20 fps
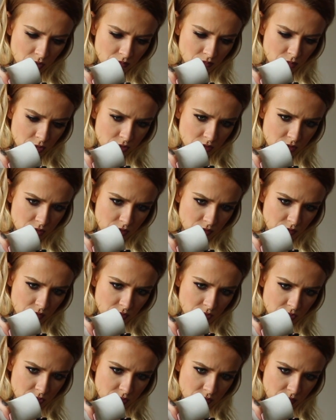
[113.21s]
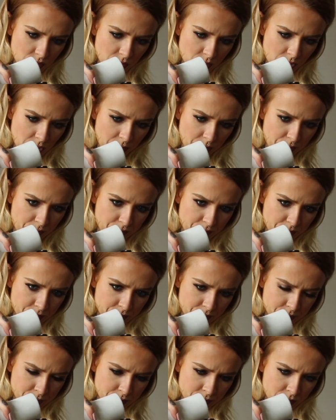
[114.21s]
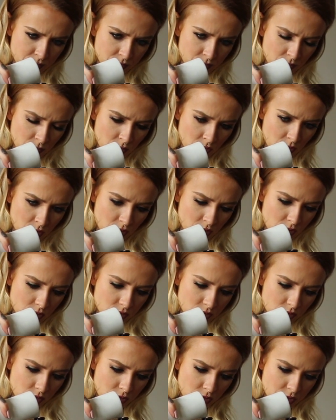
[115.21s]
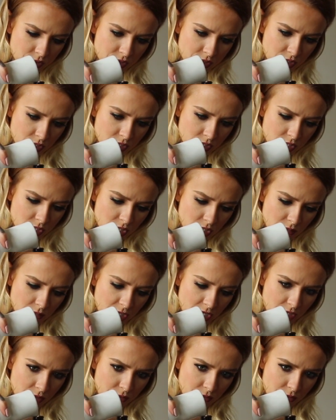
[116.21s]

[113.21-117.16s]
most of the rest of the way because the oil isn't gonna take up any